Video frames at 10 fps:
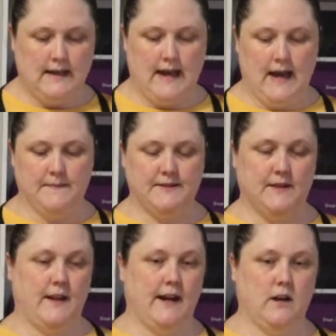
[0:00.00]
so that
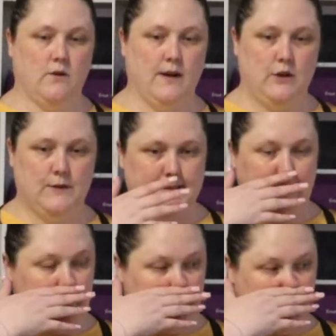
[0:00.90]
I can reuse that
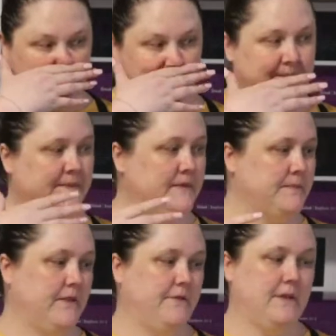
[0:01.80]
again.
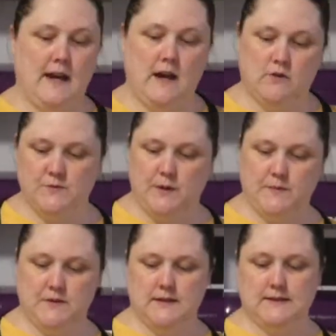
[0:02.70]
But for the now, I'll just pop it to
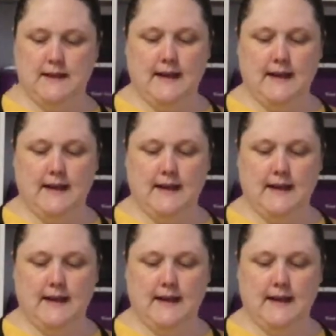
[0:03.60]
the side.